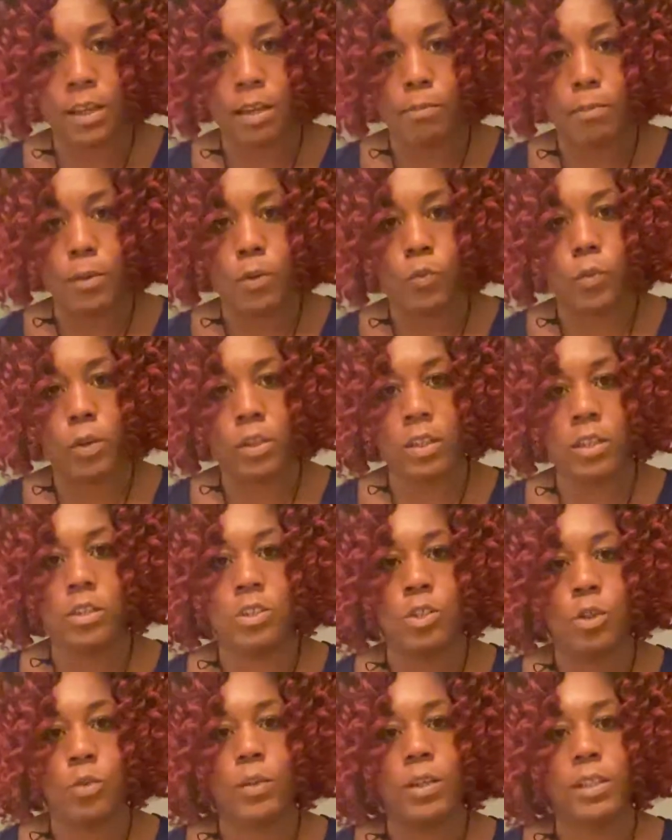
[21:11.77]
Be willing
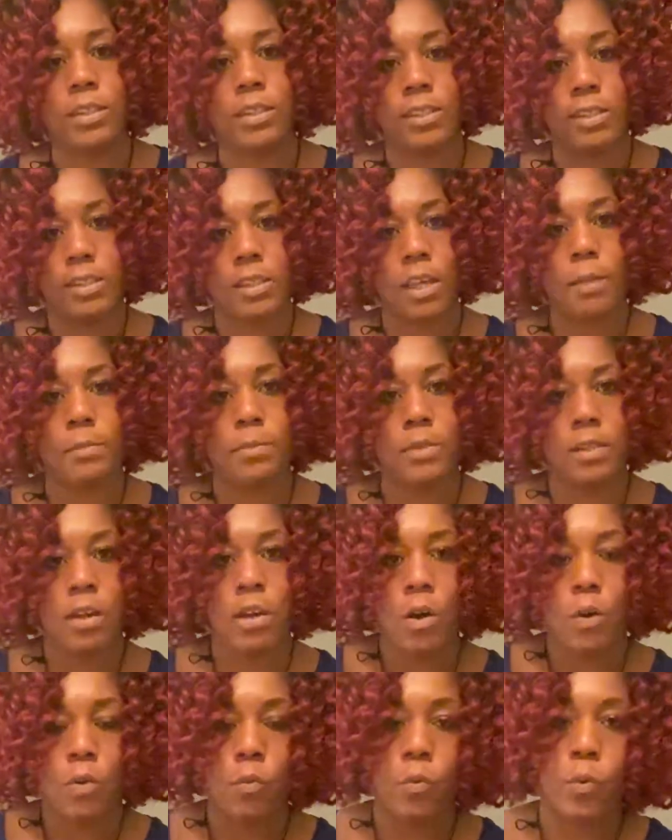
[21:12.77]
to accept
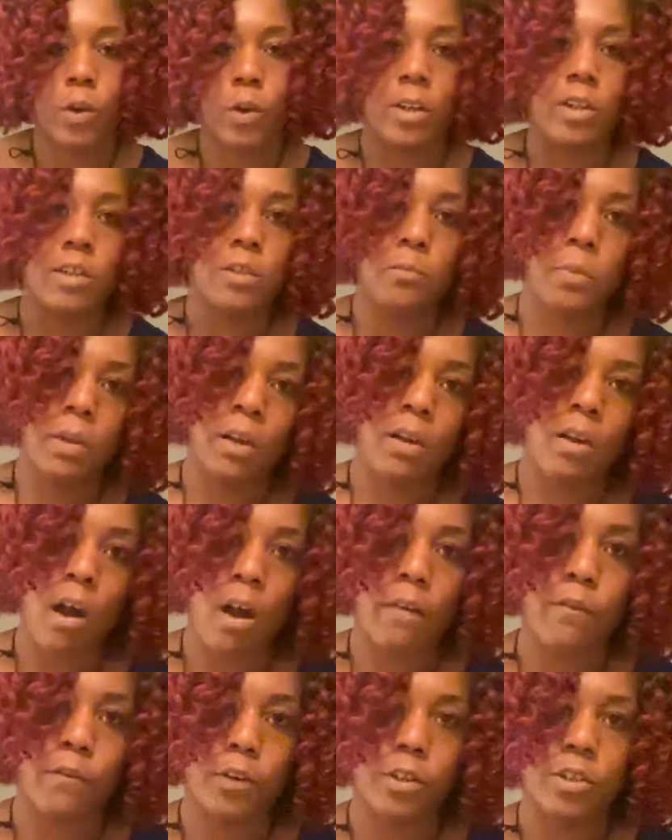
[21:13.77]
what is being
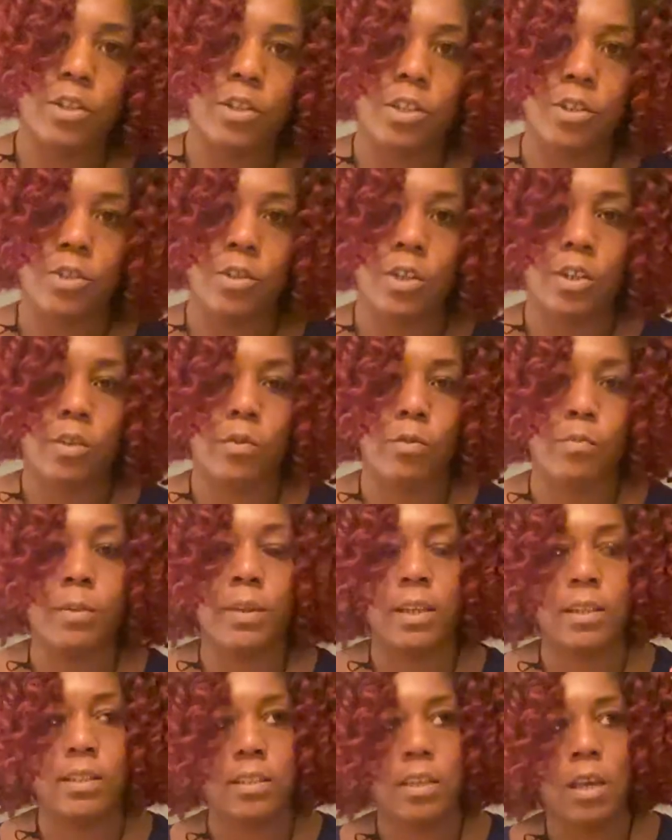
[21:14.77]
offered to you, but
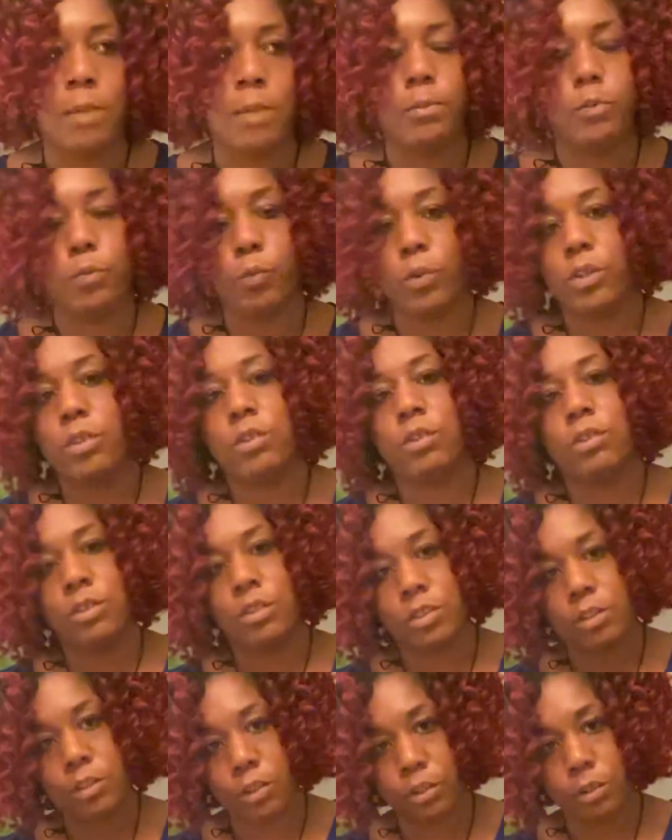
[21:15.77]
accept with
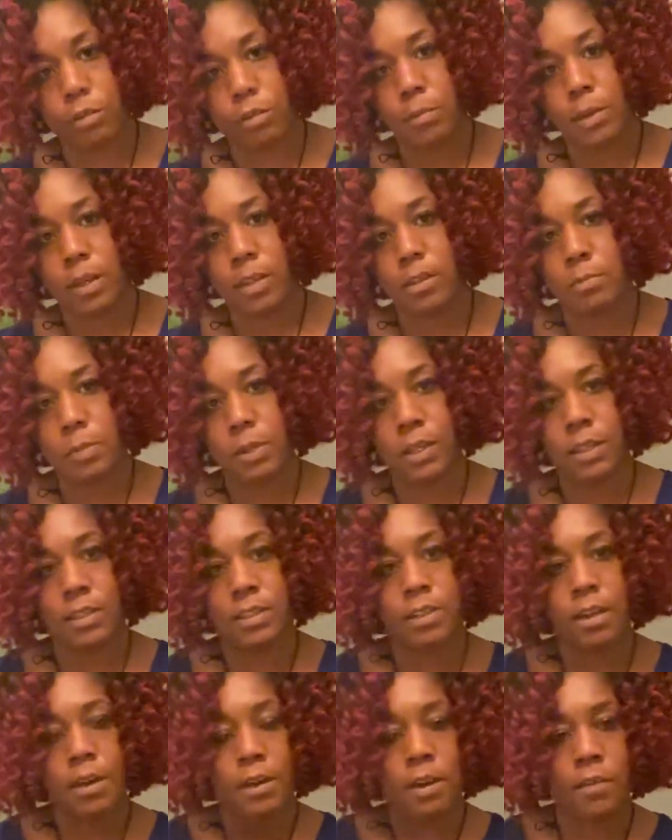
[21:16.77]
discernment, because
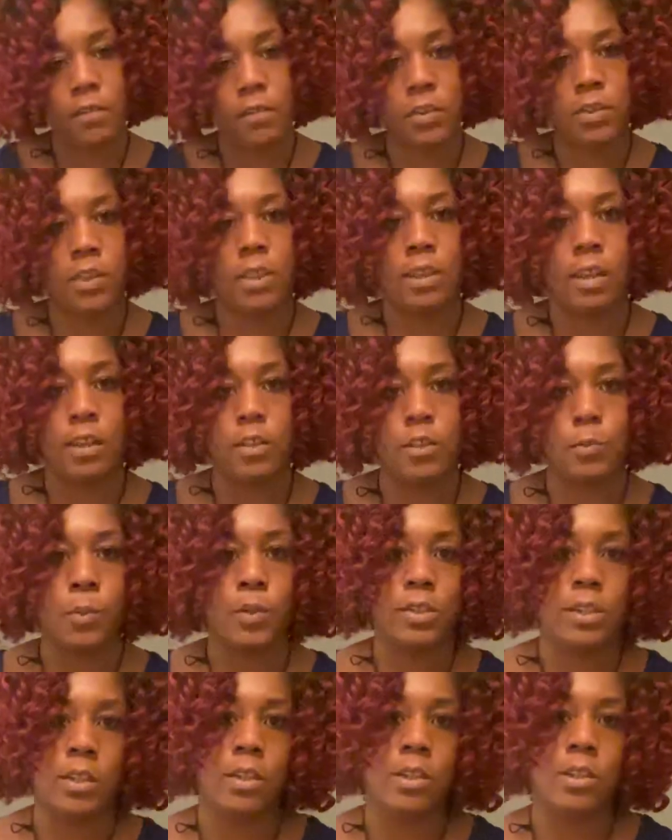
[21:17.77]
not everything that is
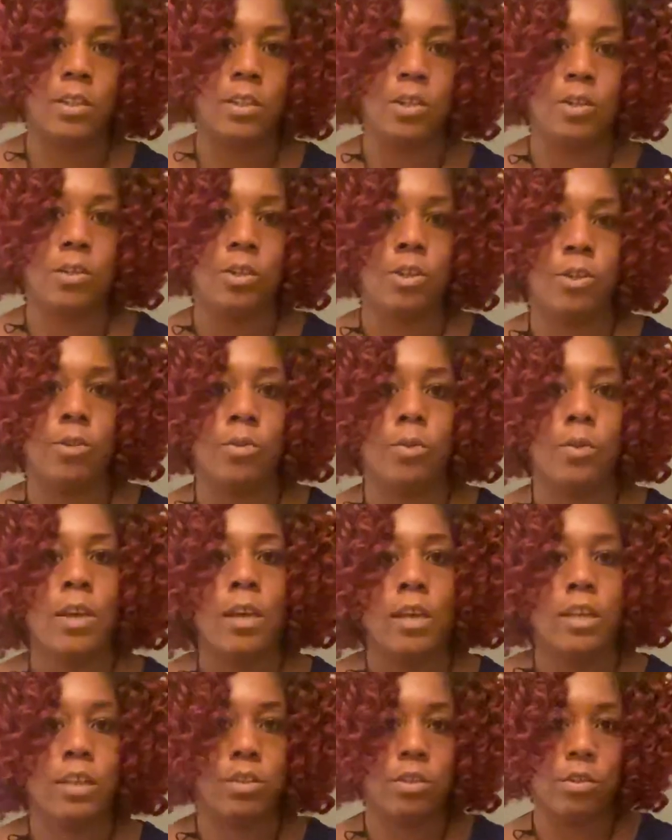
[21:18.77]
presented to you
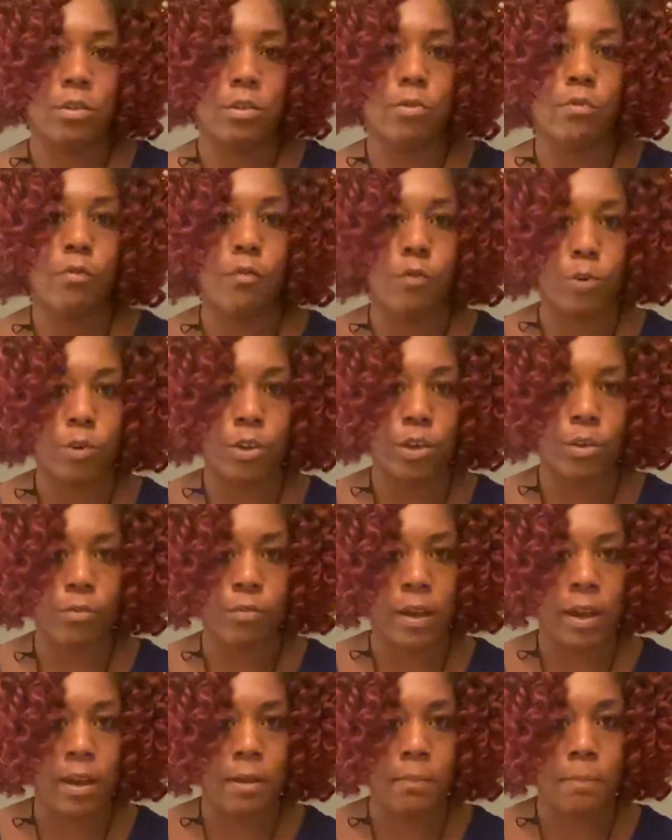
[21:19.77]
is good for you,
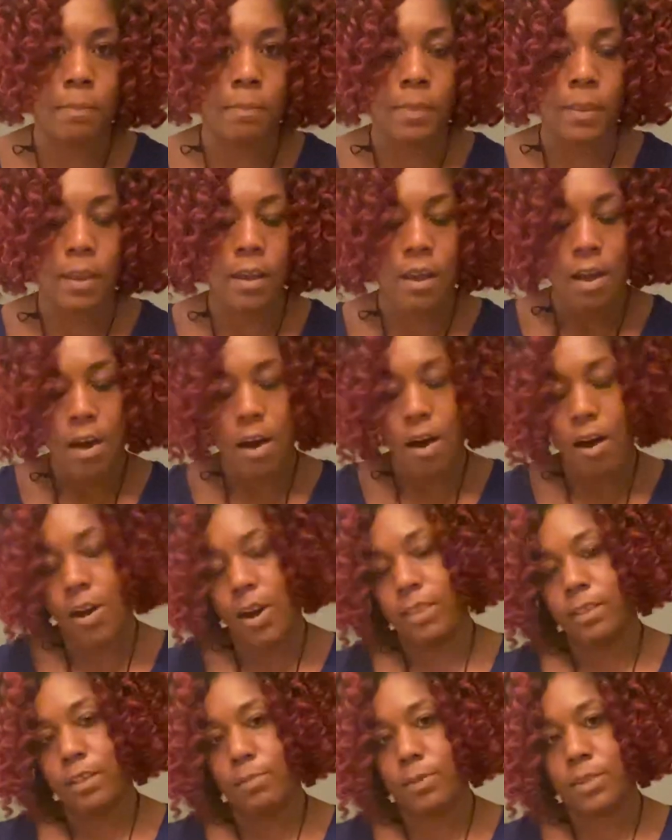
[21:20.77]
right? All right,
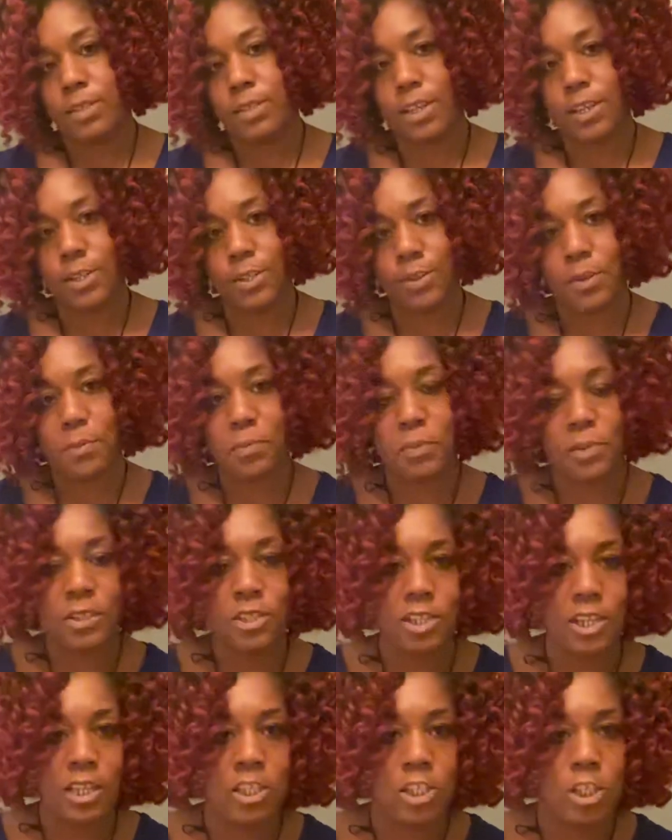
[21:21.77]
Libras, I do
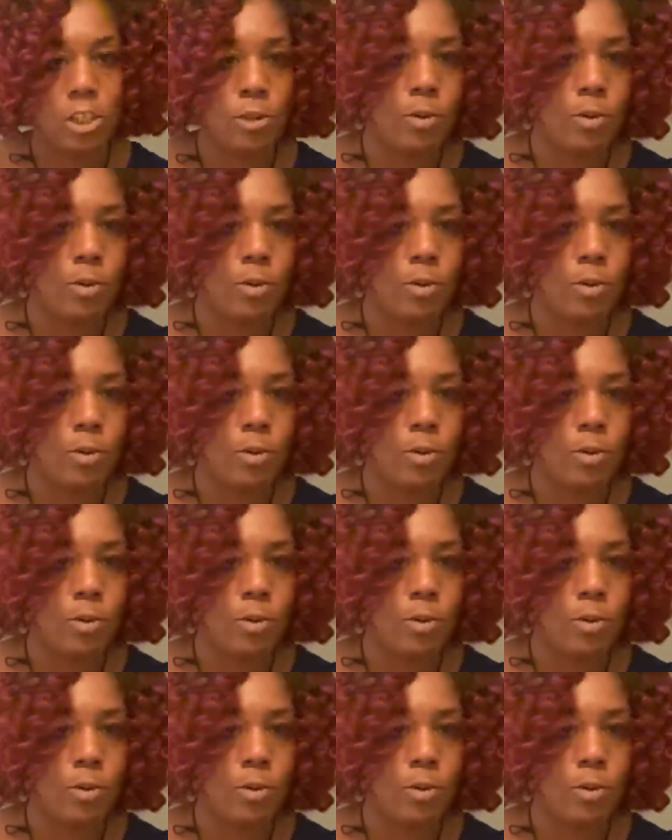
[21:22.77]
appreciate you.